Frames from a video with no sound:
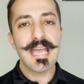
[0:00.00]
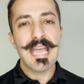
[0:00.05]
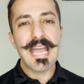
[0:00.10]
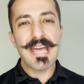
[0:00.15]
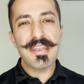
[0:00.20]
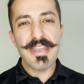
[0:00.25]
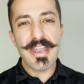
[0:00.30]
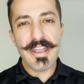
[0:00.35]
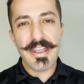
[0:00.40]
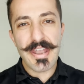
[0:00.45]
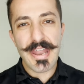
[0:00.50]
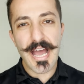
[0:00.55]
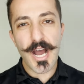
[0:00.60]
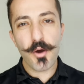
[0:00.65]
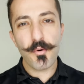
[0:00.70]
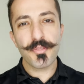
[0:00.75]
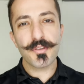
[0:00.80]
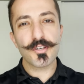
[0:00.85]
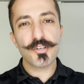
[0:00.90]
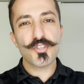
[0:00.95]
and then
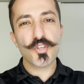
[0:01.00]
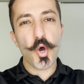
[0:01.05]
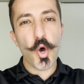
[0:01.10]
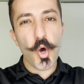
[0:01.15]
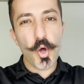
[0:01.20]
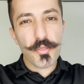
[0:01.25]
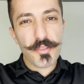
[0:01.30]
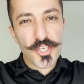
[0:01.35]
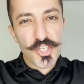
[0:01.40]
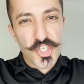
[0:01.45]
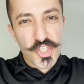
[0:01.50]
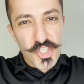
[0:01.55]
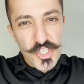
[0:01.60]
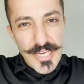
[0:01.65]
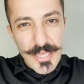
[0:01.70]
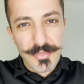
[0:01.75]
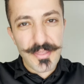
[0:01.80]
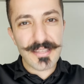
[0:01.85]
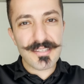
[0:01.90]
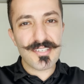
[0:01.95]
now there's all this
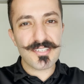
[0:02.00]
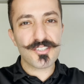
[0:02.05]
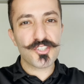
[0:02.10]
shit that's